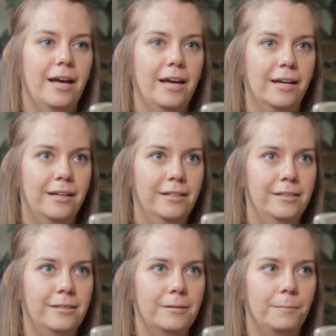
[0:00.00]

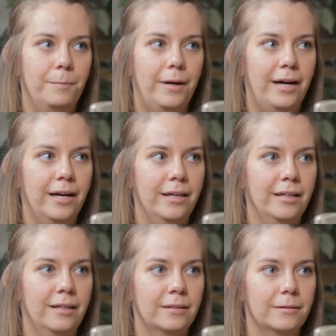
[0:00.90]
And
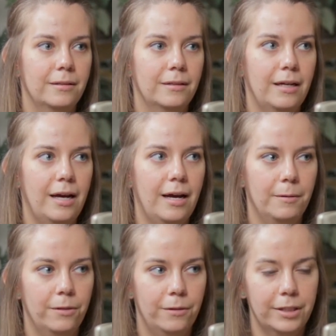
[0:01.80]
by
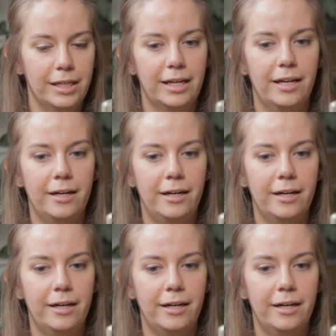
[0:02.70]
looking at